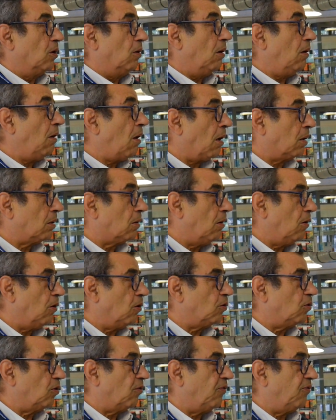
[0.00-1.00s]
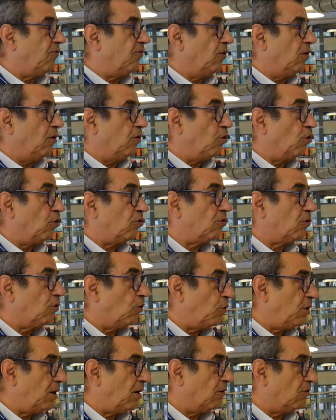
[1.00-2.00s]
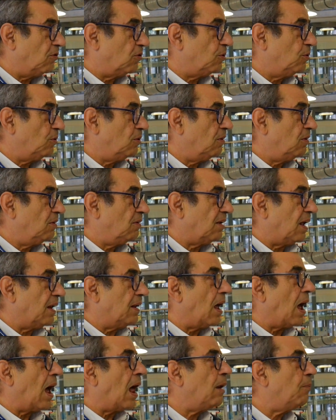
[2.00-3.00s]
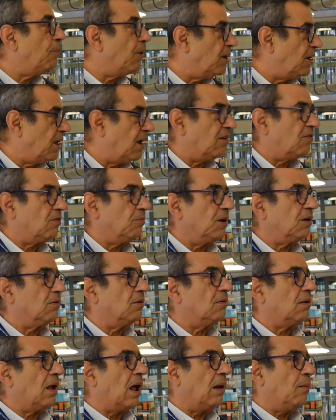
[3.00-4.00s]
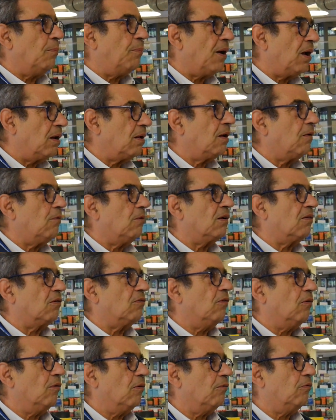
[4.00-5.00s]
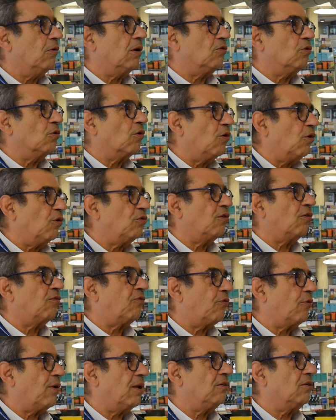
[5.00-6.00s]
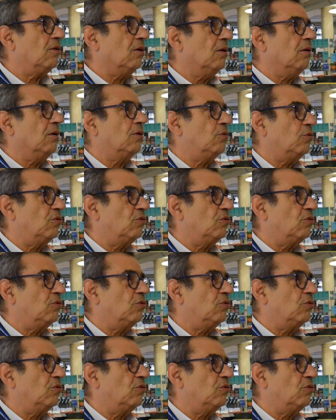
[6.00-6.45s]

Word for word: a lot, lot of uh, North Korean students and Albanese, because Albania was, uh, was the closest friend uh,